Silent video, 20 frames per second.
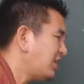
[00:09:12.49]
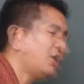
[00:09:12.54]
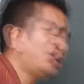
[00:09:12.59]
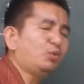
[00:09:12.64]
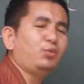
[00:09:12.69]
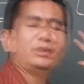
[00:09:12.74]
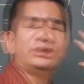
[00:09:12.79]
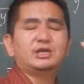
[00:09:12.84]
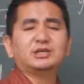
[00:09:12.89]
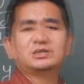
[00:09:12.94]

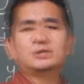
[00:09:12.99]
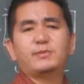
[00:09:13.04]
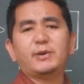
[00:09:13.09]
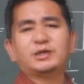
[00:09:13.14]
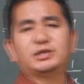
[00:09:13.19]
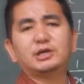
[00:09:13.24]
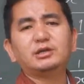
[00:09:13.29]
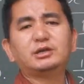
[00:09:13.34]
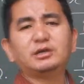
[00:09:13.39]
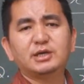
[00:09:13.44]
thorough with the
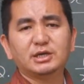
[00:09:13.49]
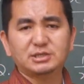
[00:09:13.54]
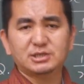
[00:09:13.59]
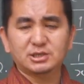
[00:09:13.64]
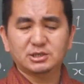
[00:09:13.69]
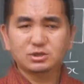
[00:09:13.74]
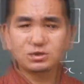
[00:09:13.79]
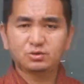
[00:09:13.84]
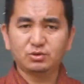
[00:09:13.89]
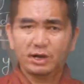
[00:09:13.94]
special
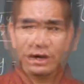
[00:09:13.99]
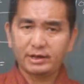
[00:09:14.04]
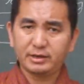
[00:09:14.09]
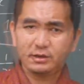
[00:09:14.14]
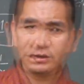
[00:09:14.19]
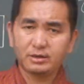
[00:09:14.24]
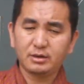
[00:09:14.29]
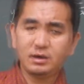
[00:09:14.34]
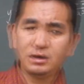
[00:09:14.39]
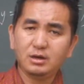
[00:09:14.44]
cases tonight.
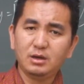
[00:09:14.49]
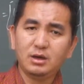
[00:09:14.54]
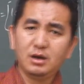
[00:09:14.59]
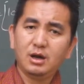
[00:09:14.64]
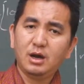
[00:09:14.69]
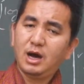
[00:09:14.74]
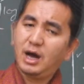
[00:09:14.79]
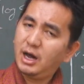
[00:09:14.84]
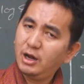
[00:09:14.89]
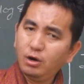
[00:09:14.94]

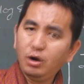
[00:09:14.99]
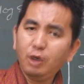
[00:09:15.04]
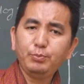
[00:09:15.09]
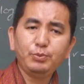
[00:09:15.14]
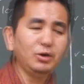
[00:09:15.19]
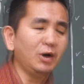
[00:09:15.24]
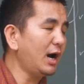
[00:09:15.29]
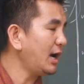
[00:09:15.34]
I hope you